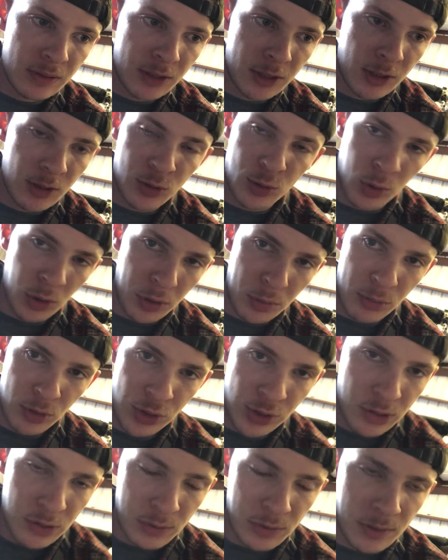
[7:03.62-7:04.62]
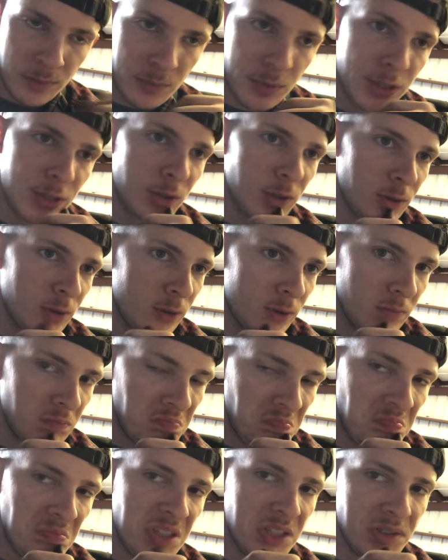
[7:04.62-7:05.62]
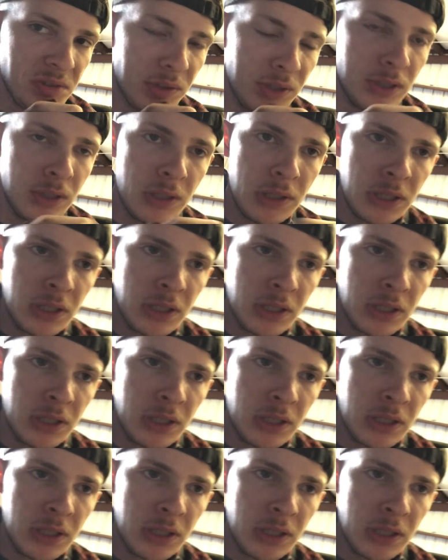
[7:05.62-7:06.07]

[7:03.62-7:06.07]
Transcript: control arm bushings went pretty easily.